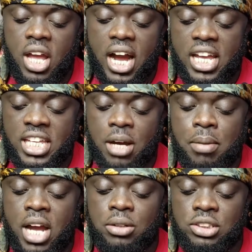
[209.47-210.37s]
I
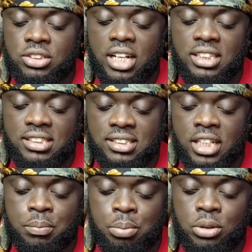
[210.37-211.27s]
hereby retract the
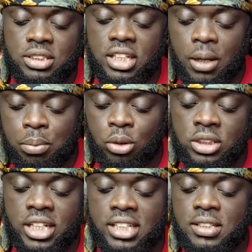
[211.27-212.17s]
said post and
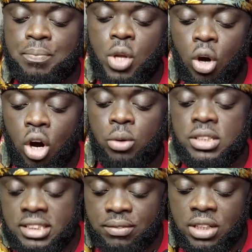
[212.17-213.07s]
apologize
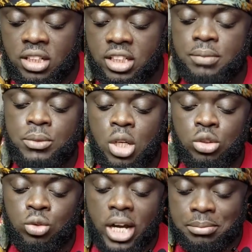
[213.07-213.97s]
unreservedly
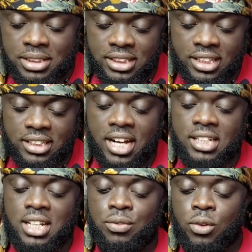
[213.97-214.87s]
to MTN
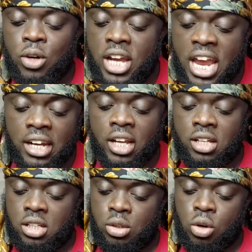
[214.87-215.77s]
Ghana for any
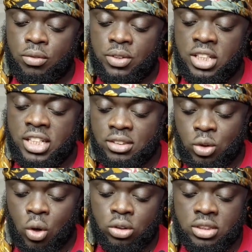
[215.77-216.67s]
inconvenience
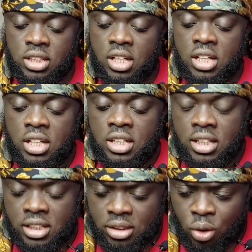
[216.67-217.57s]
caused
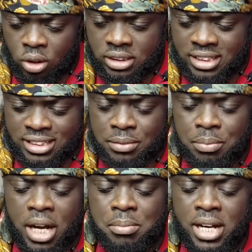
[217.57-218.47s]
it
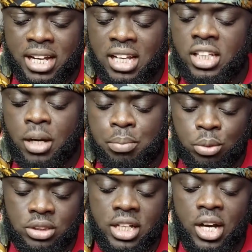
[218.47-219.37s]
by my earlier
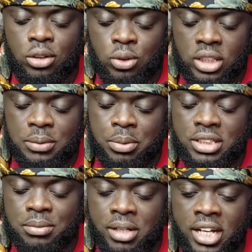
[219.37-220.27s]
post. I also
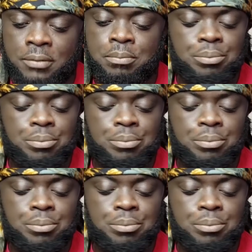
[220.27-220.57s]
express my